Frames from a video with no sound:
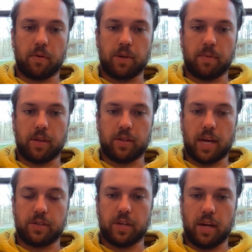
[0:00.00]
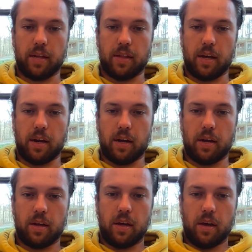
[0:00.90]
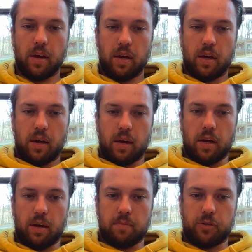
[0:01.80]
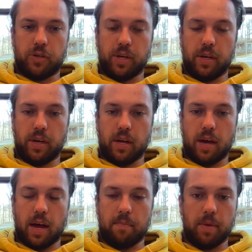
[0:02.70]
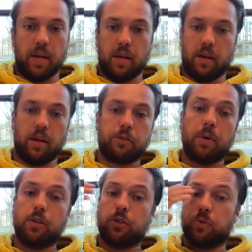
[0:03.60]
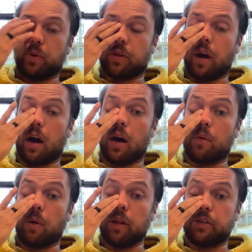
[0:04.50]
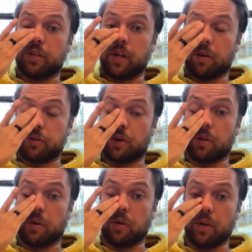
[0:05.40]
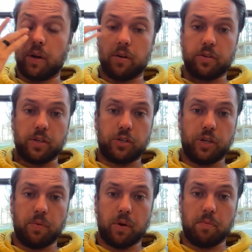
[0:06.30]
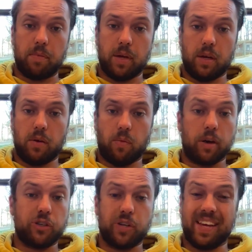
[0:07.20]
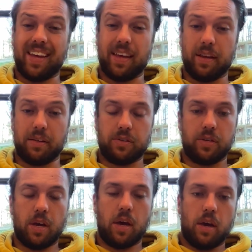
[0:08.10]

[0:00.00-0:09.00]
We were talking about this last night that, uh, um, she had many experiences with God while listening to Hillsong in the early years that she wouldn't be where she is